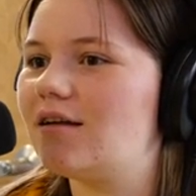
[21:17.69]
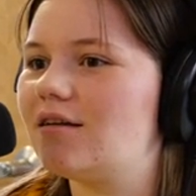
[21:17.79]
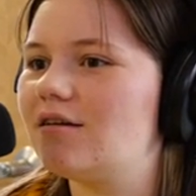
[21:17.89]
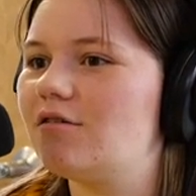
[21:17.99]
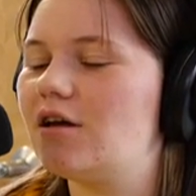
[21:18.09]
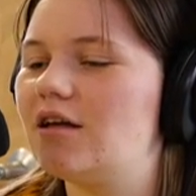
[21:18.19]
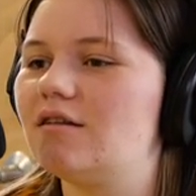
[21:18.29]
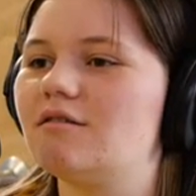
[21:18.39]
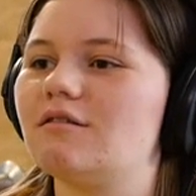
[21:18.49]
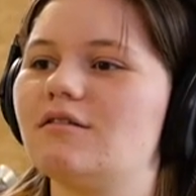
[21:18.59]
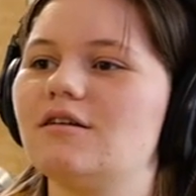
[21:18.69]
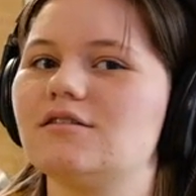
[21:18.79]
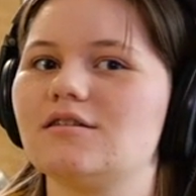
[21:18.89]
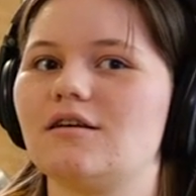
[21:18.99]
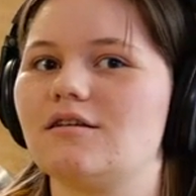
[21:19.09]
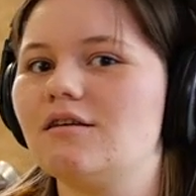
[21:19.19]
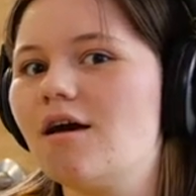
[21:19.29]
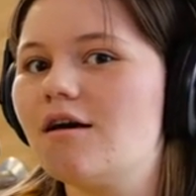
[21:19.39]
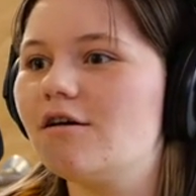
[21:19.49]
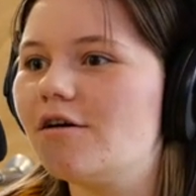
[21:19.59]
Hmm and it's like,
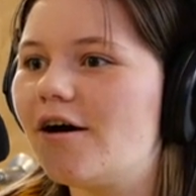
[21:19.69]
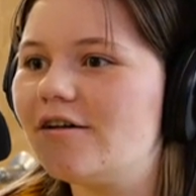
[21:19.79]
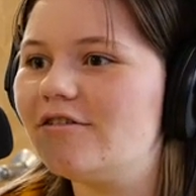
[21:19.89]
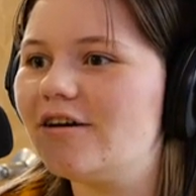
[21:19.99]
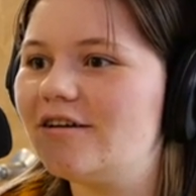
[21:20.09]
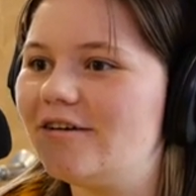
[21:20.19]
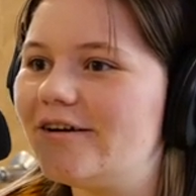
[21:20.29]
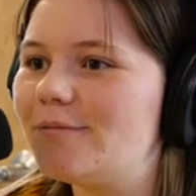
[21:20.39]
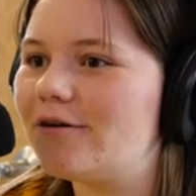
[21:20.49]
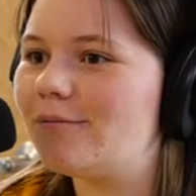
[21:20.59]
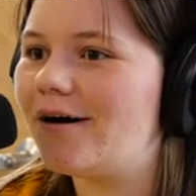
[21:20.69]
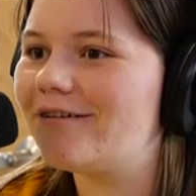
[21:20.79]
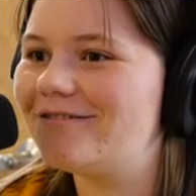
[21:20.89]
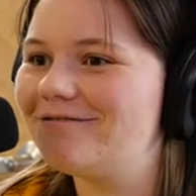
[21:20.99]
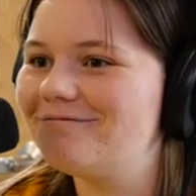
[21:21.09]
yeah, you're a hundred, you're on a milk bottle.